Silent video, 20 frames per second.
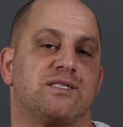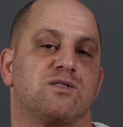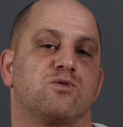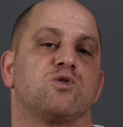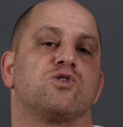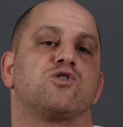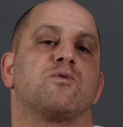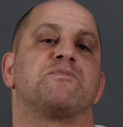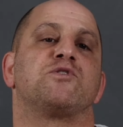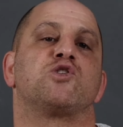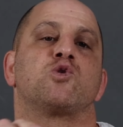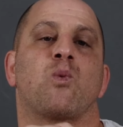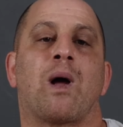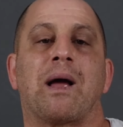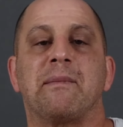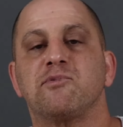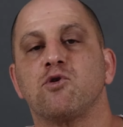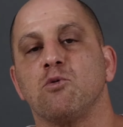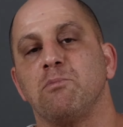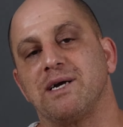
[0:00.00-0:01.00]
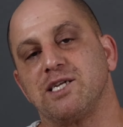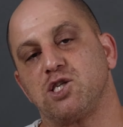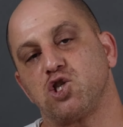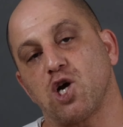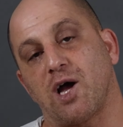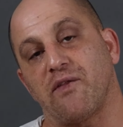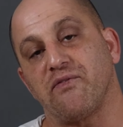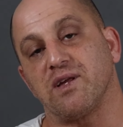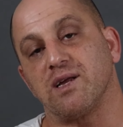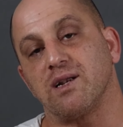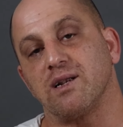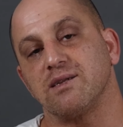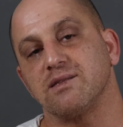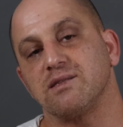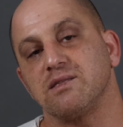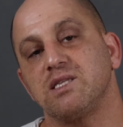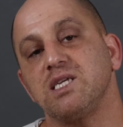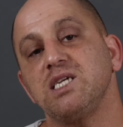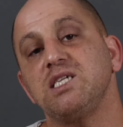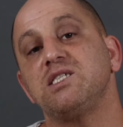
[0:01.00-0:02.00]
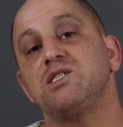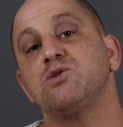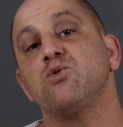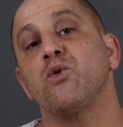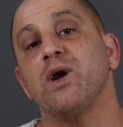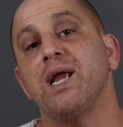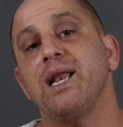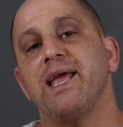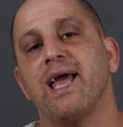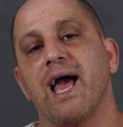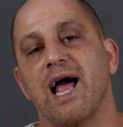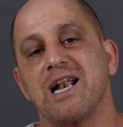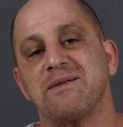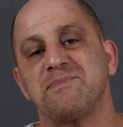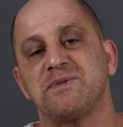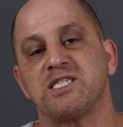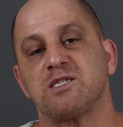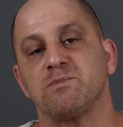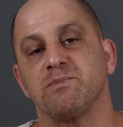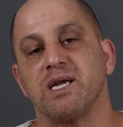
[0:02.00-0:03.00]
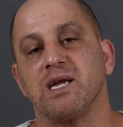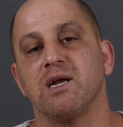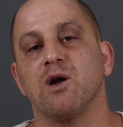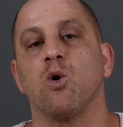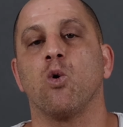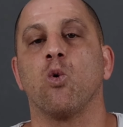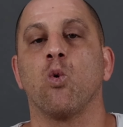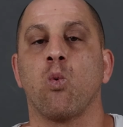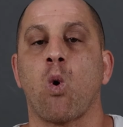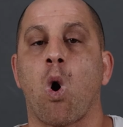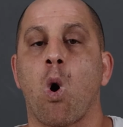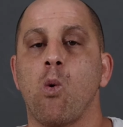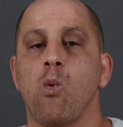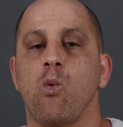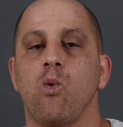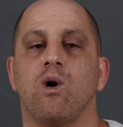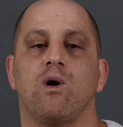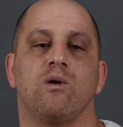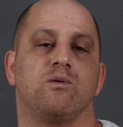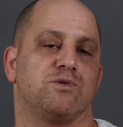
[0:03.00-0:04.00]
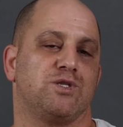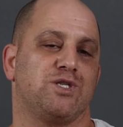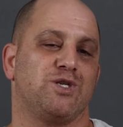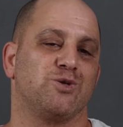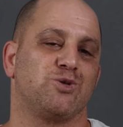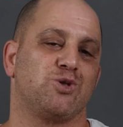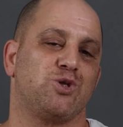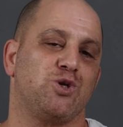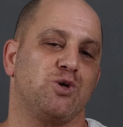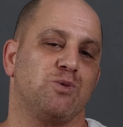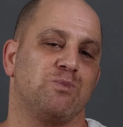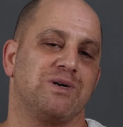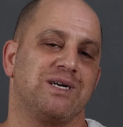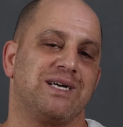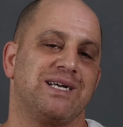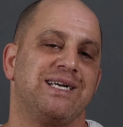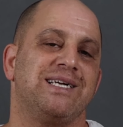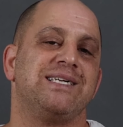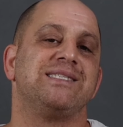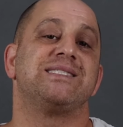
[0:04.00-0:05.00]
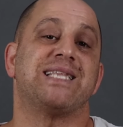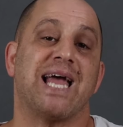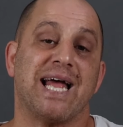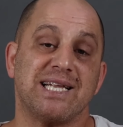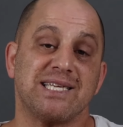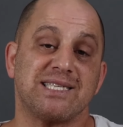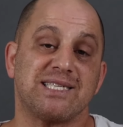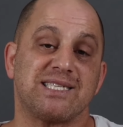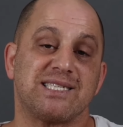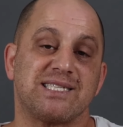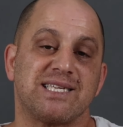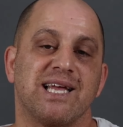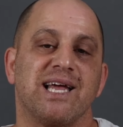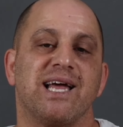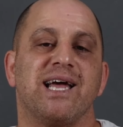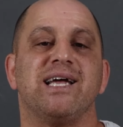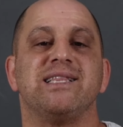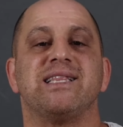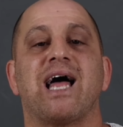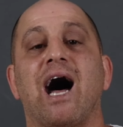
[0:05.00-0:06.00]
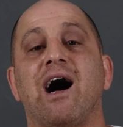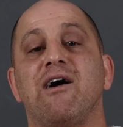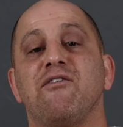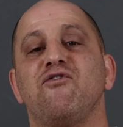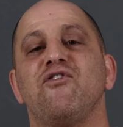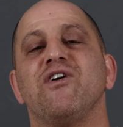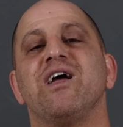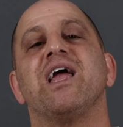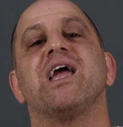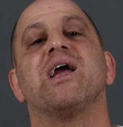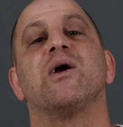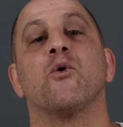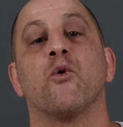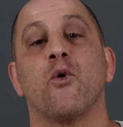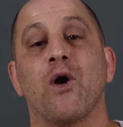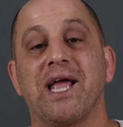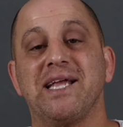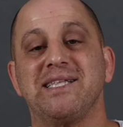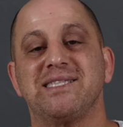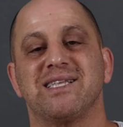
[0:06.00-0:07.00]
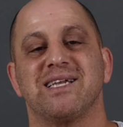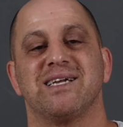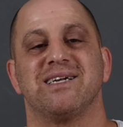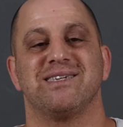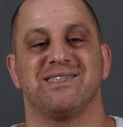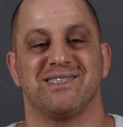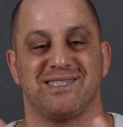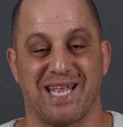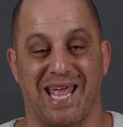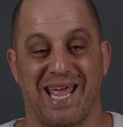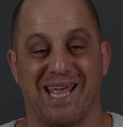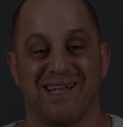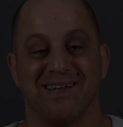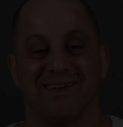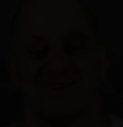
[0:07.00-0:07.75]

to subscribe to my channel. This really helps me grow on YouTube. Thanks and have a great day.